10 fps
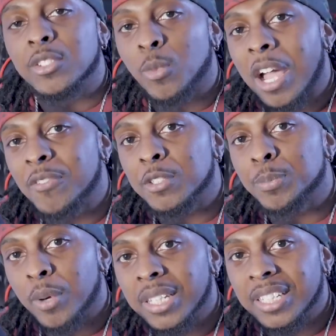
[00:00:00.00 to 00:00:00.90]
His wife was
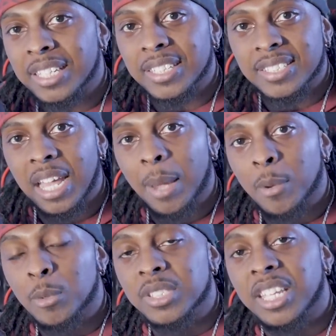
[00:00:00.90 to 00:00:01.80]
pregnant at the time
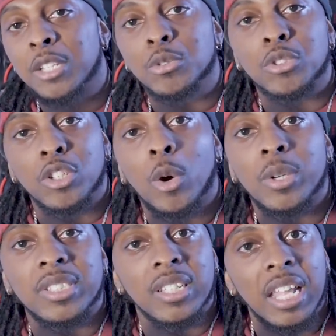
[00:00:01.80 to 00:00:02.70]
and was scheduled to
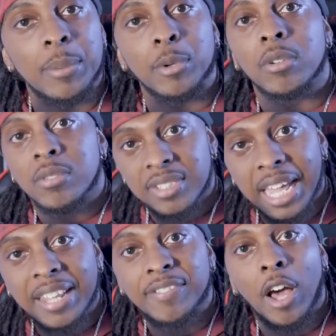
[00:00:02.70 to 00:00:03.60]
go into labor
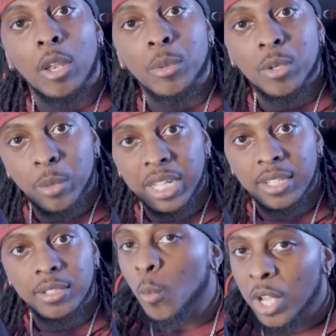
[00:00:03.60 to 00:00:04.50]
that following week.
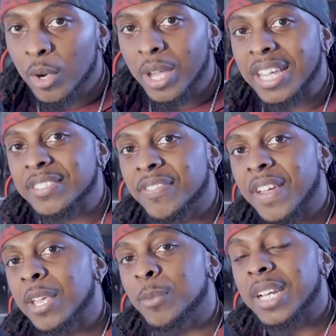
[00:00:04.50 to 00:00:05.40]
Well, as
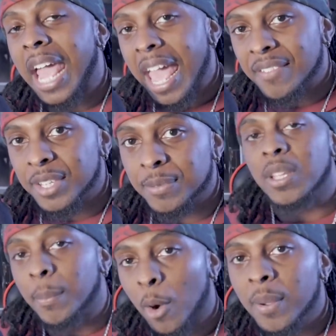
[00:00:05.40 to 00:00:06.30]
fate would have it,
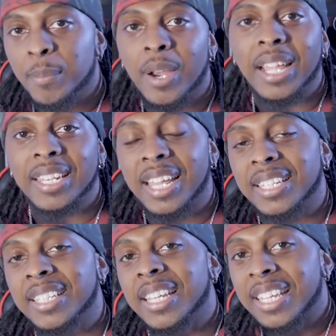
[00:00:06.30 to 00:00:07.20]
the moment Brad
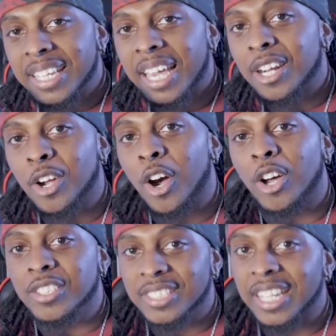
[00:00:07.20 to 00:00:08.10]
landed, he got a
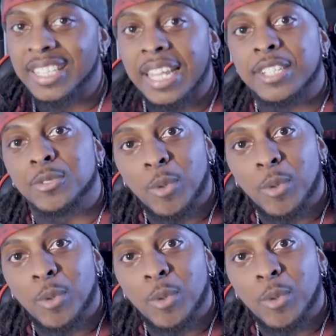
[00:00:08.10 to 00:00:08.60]
call saying that his